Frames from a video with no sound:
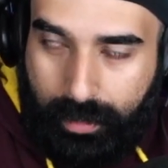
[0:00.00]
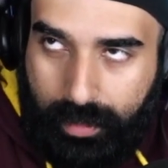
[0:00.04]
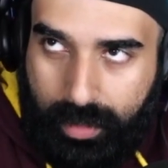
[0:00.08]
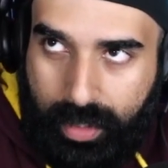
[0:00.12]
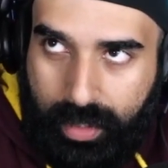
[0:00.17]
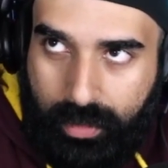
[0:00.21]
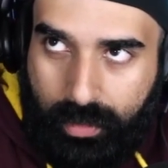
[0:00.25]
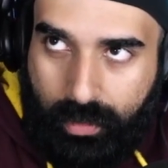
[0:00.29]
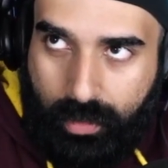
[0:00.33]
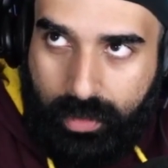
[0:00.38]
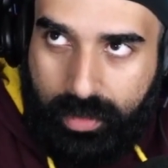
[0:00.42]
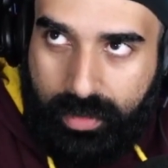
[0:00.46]

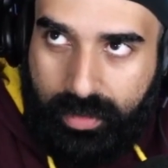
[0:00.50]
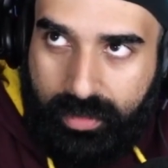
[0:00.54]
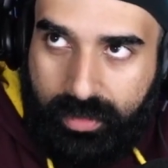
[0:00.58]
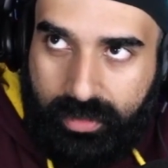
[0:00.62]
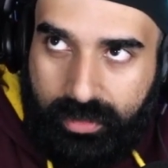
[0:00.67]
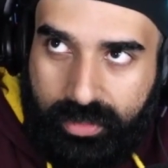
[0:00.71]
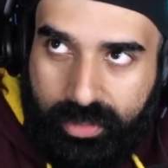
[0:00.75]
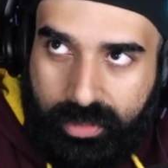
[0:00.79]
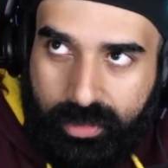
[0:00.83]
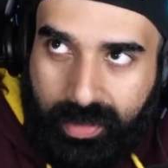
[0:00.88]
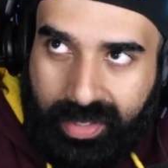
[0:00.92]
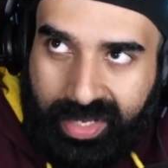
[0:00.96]
in order
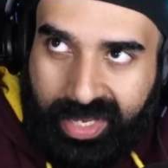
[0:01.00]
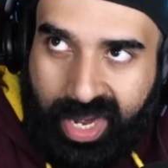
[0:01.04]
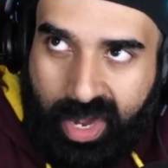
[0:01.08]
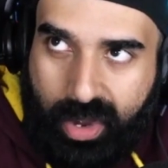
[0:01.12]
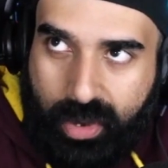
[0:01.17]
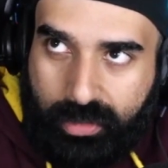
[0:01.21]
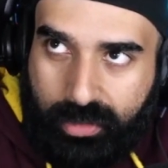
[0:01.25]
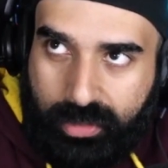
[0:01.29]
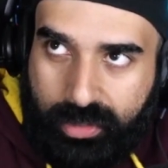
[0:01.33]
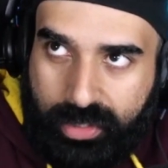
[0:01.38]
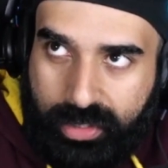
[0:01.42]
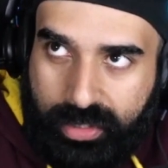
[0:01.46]
to do a
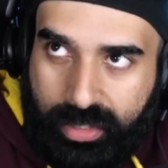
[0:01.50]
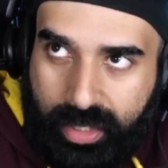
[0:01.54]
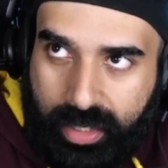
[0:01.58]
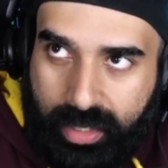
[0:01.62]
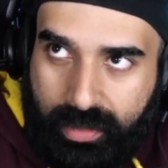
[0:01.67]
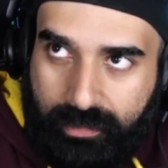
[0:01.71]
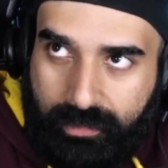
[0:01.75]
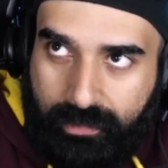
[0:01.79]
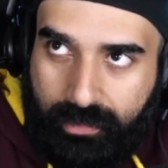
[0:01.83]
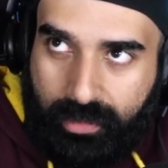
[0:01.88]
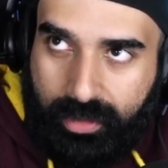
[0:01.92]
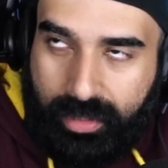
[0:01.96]
character study
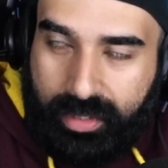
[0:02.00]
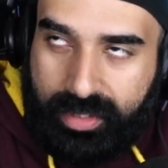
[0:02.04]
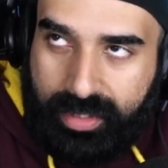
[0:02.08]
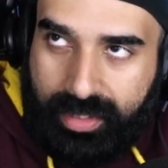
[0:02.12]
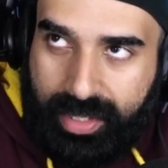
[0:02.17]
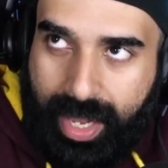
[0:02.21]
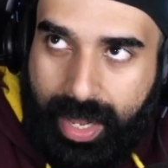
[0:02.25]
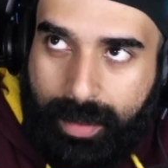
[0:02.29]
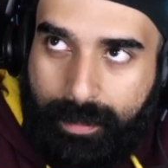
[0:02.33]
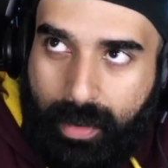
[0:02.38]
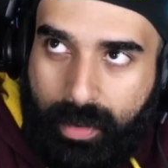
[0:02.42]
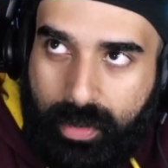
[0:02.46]
for this
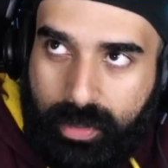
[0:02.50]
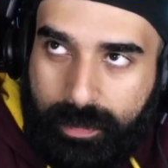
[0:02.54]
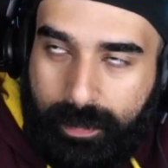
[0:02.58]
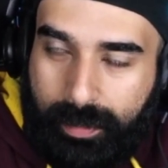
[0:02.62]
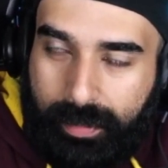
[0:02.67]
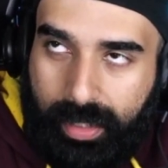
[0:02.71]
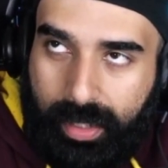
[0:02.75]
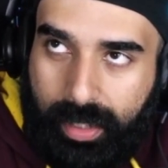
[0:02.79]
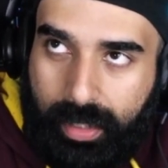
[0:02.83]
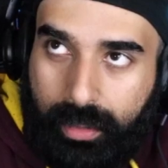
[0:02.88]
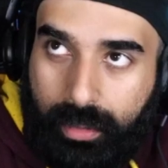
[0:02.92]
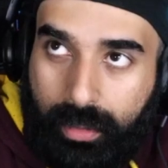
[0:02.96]
game I was
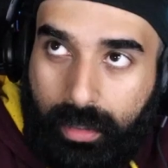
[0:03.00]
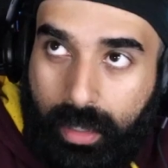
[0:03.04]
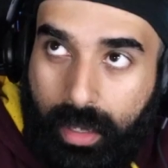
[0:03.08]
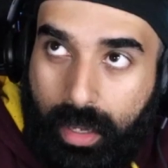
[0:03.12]
playing,